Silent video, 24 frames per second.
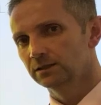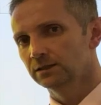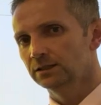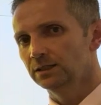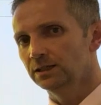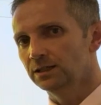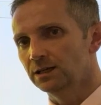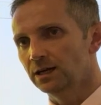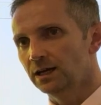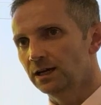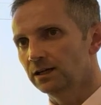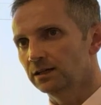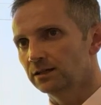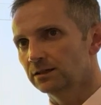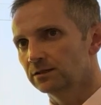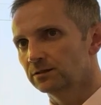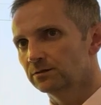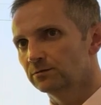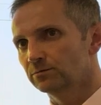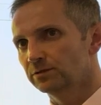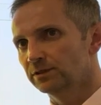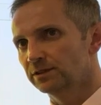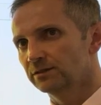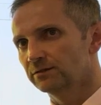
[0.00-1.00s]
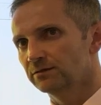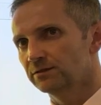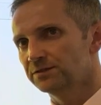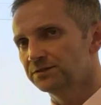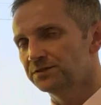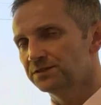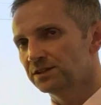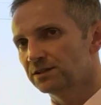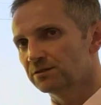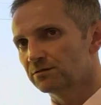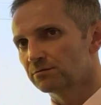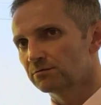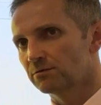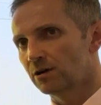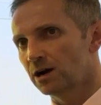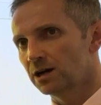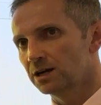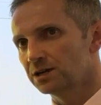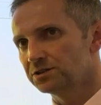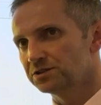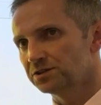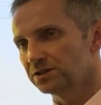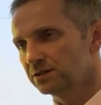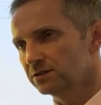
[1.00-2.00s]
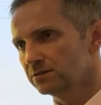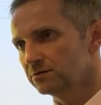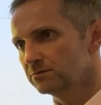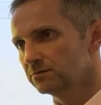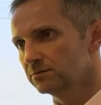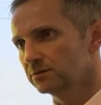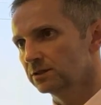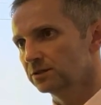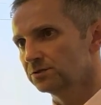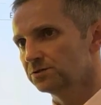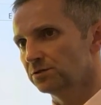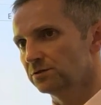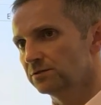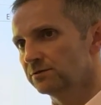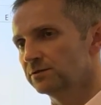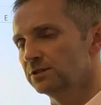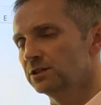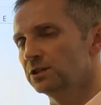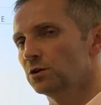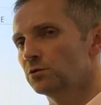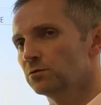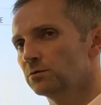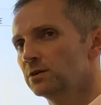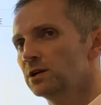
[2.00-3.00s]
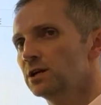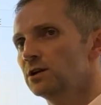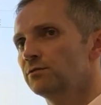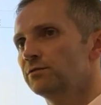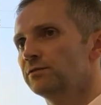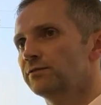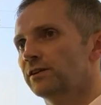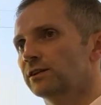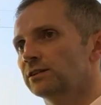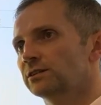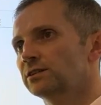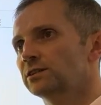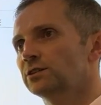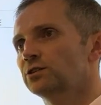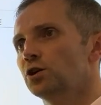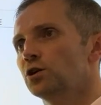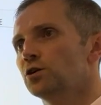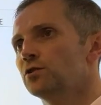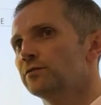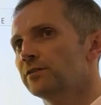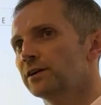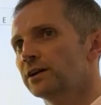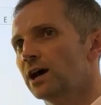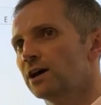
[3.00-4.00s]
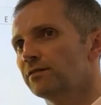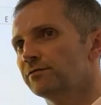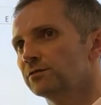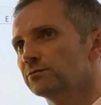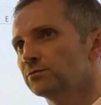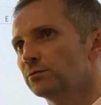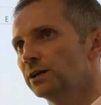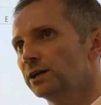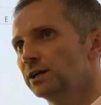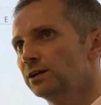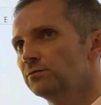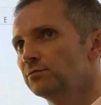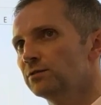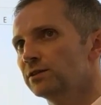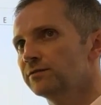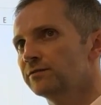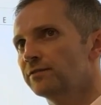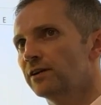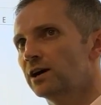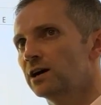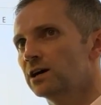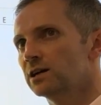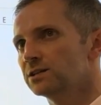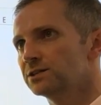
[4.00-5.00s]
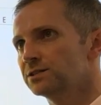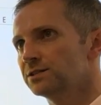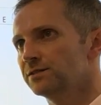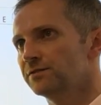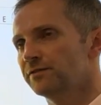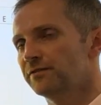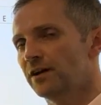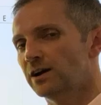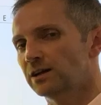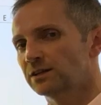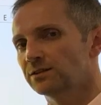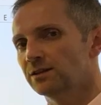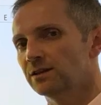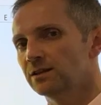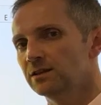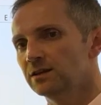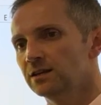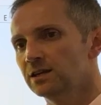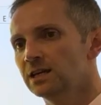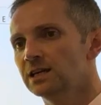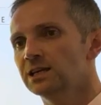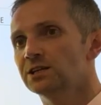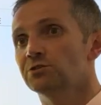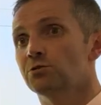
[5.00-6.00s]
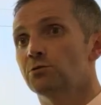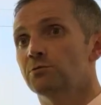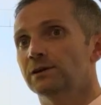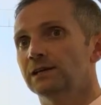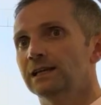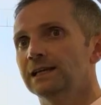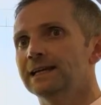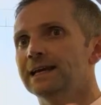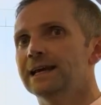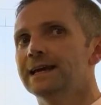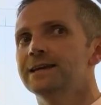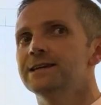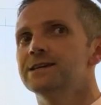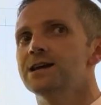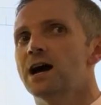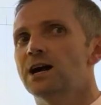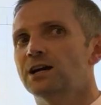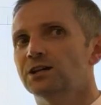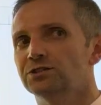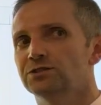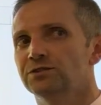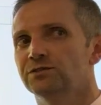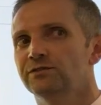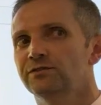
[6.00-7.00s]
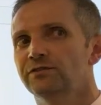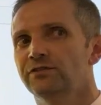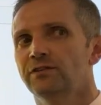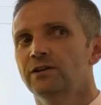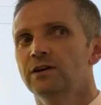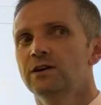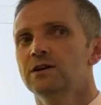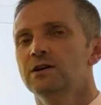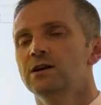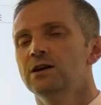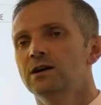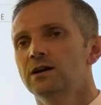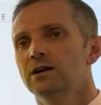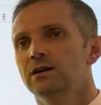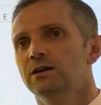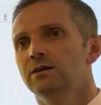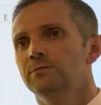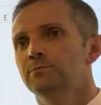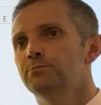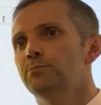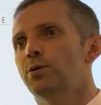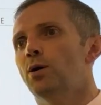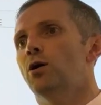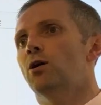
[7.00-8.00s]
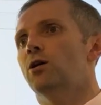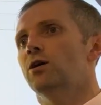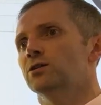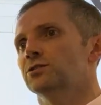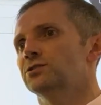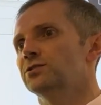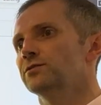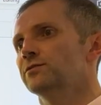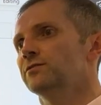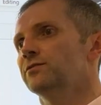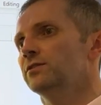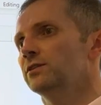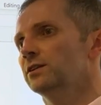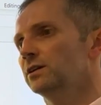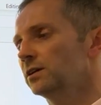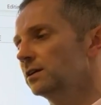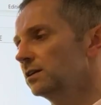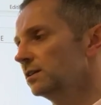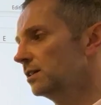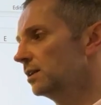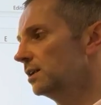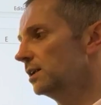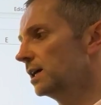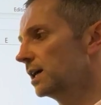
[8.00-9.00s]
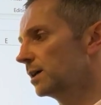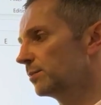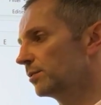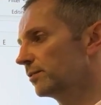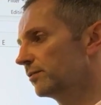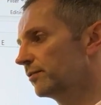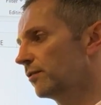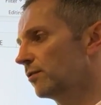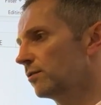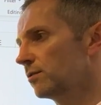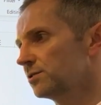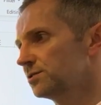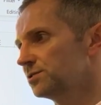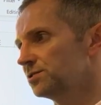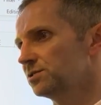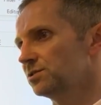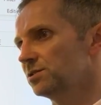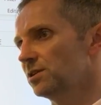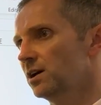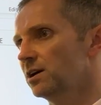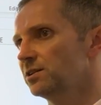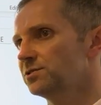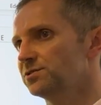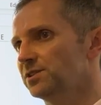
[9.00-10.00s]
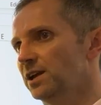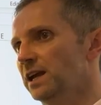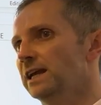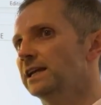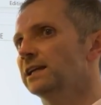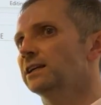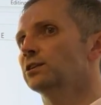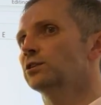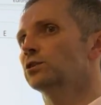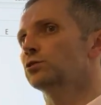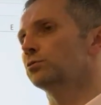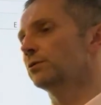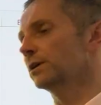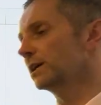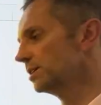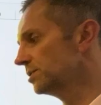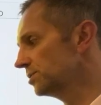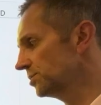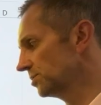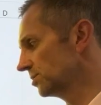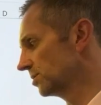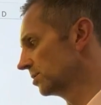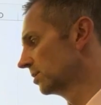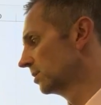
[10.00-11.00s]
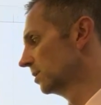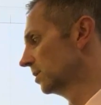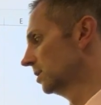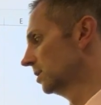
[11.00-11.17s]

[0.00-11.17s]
it, it, we, we've seen a rise in sort of, you know, we've had COVID, haven't we? We've had the fact that the economically inactive part of the, the labour force has increased